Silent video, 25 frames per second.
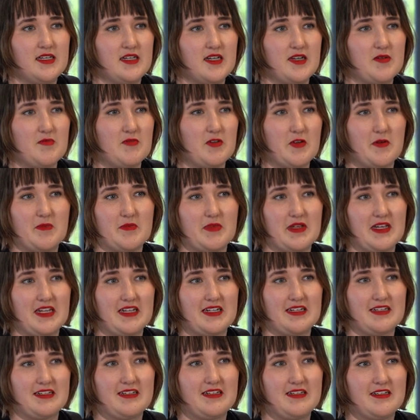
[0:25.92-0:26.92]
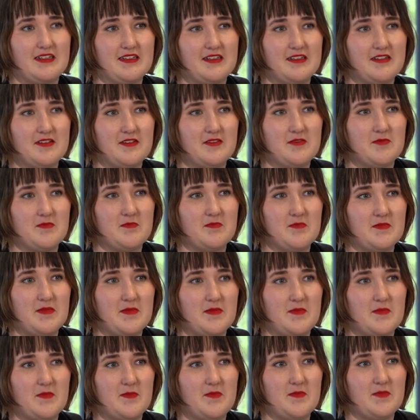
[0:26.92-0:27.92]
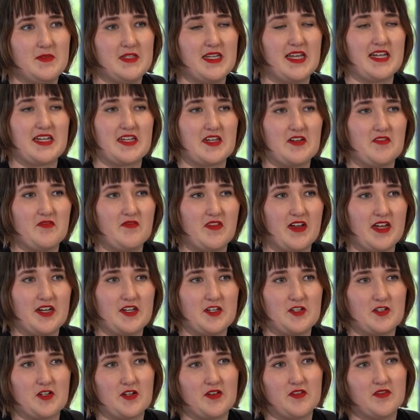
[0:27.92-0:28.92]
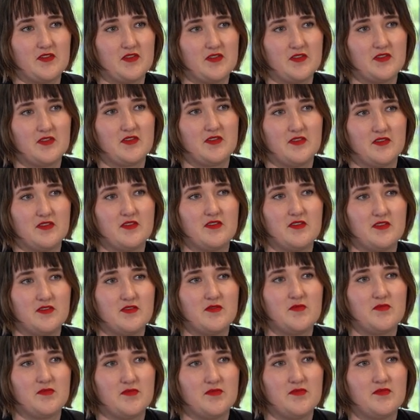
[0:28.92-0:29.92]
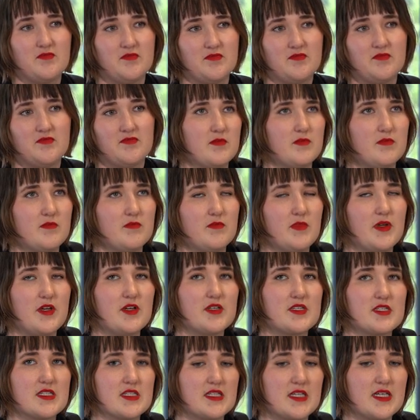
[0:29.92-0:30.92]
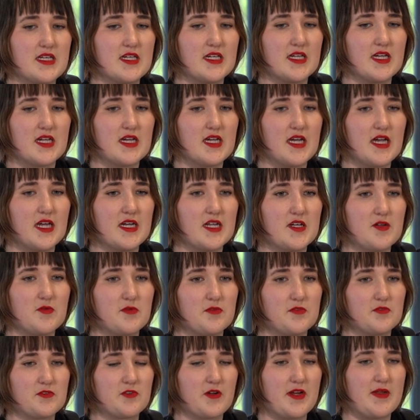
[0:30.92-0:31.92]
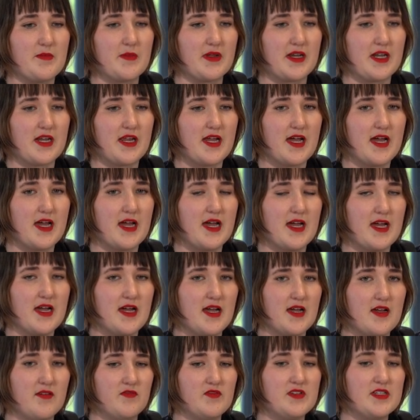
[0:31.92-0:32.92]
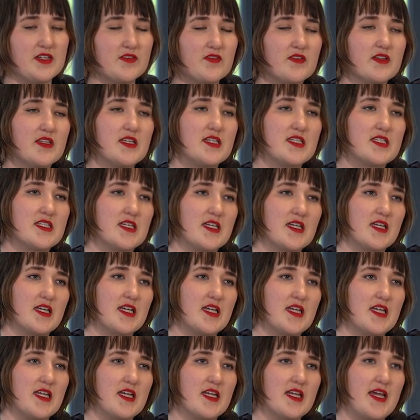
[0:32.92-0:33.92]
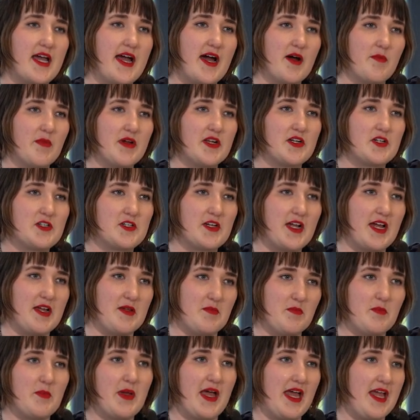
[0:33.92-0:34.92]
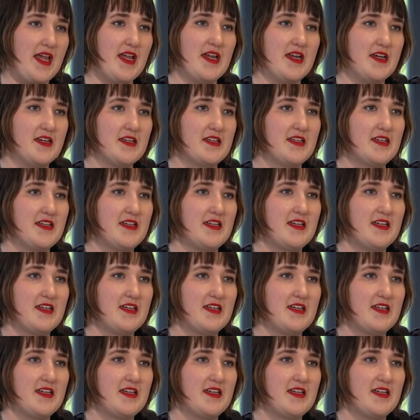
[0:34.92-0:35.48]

I'm not being taken advantage of. Personally, unequal treatment, I've definitely seen it in how much I'm paid.